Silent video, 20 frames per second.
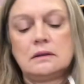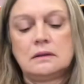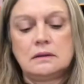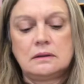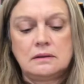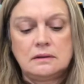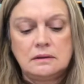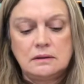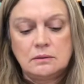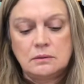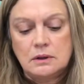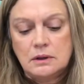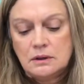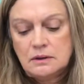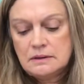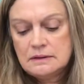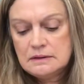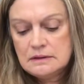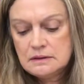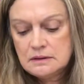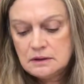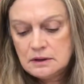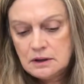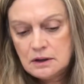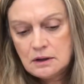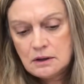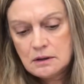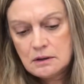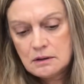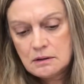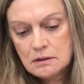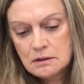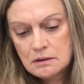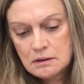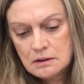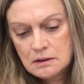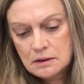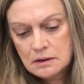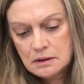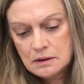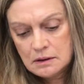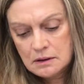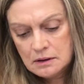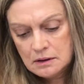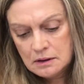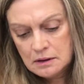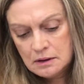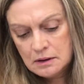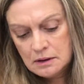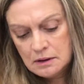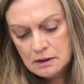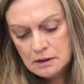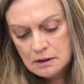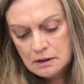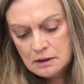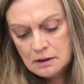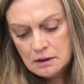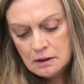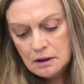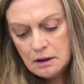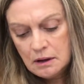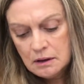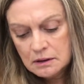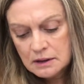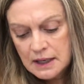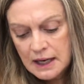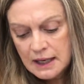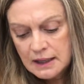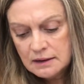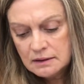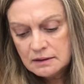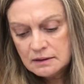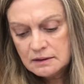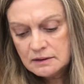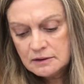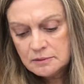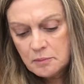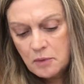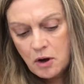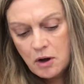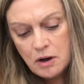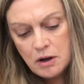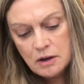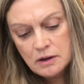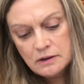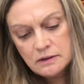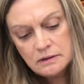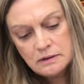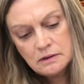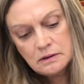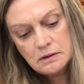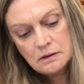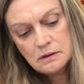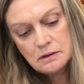Let's see what else is in here. All kinds of smalls.